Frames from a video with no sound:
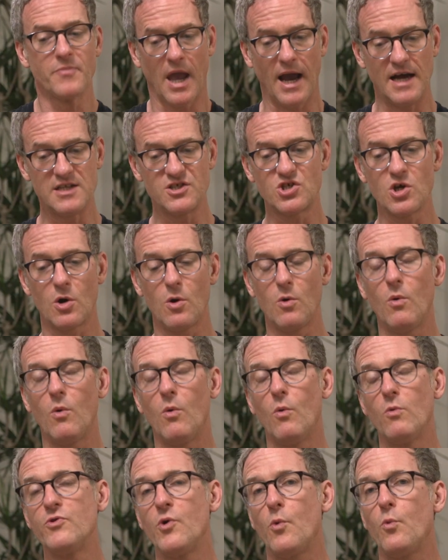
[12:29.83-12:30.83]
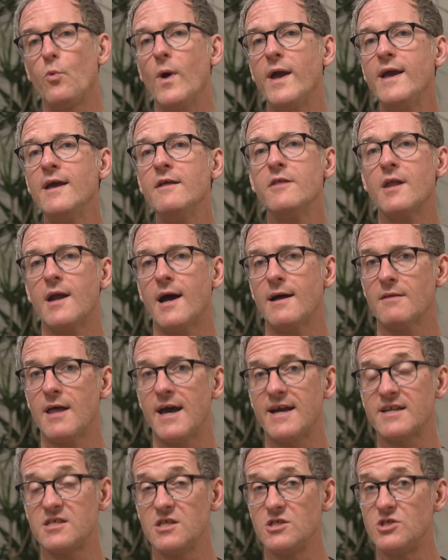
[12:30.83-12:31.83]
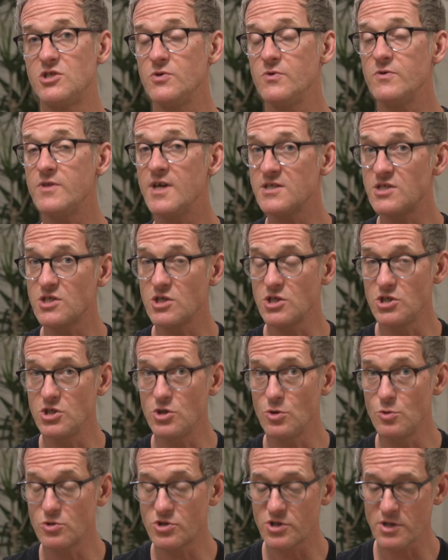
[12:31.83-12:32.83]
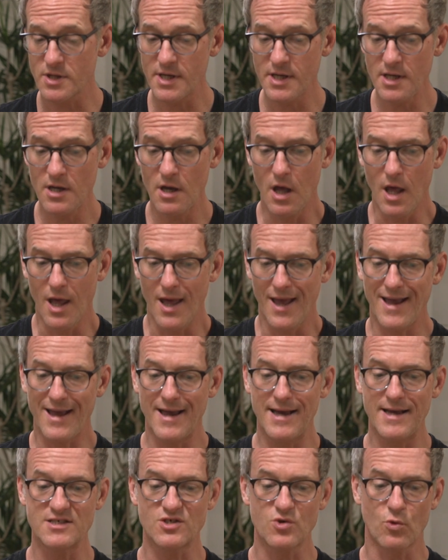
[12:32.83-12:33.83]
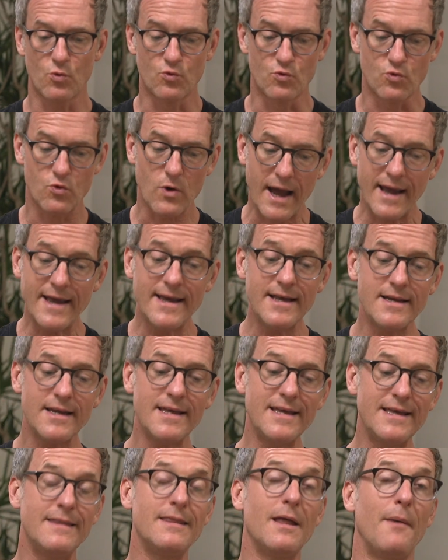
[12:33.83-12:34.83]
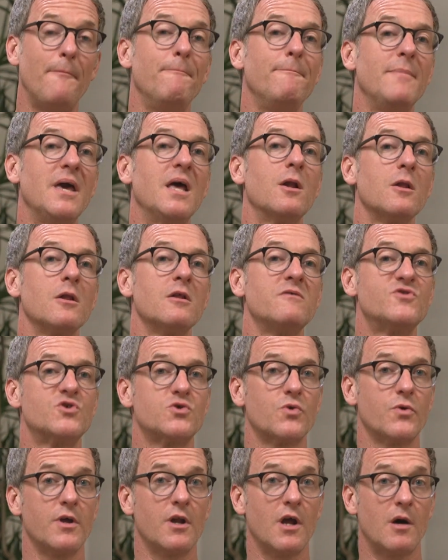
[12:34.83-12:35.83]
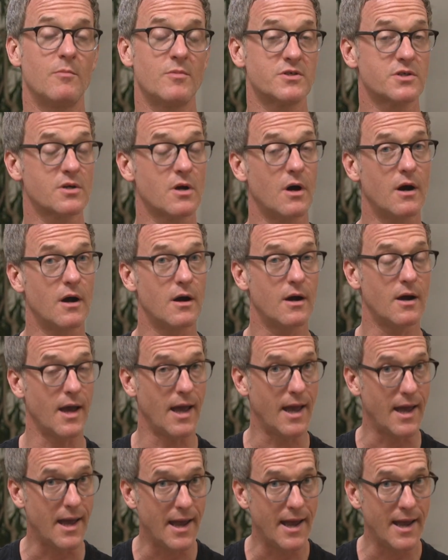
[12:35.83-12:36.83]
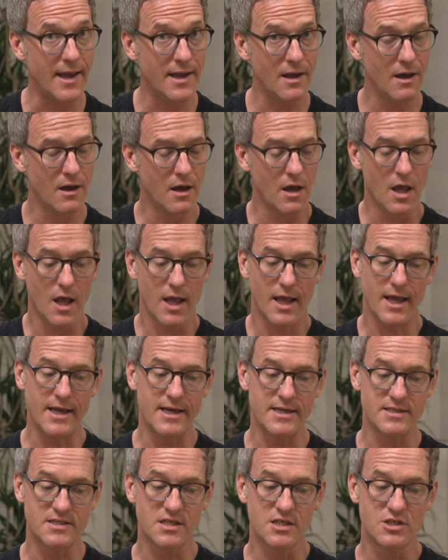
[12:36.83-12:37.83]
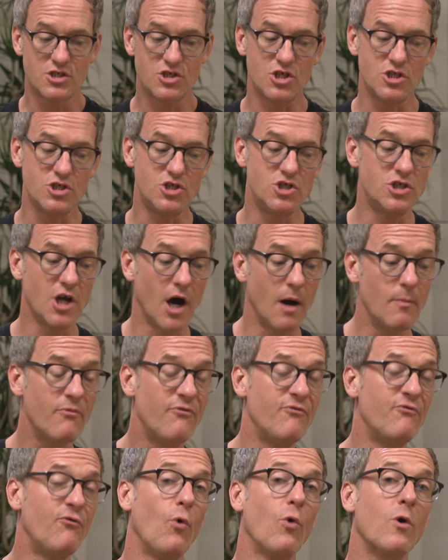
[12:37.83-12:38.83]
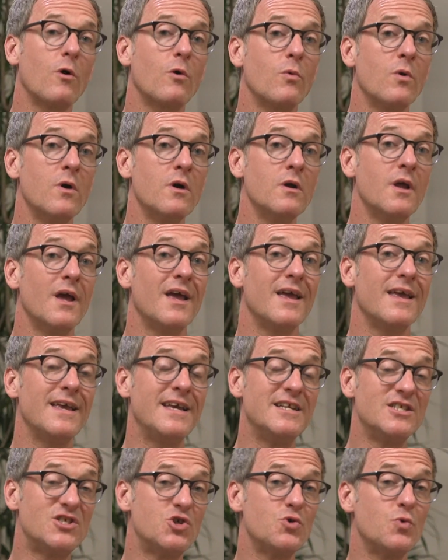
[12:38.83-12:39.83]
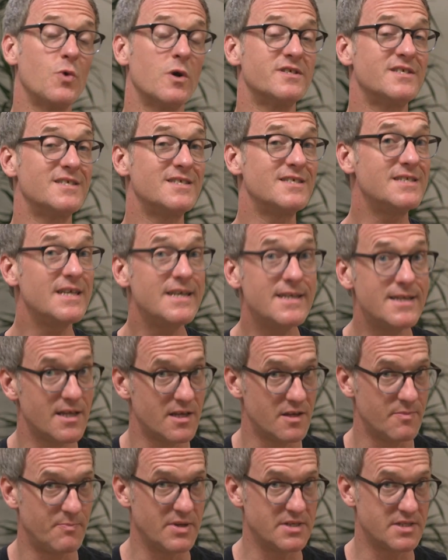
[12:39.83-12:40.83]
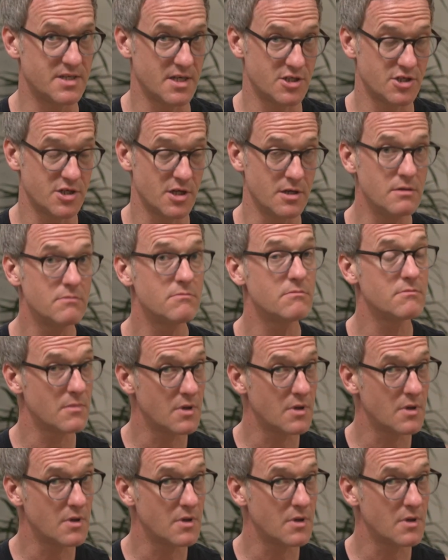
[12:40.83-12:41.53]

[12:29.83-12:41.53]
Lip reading: And so the way that I like to do this usually is right in the middle of Surya Namaskar A is to jump forward into a seated position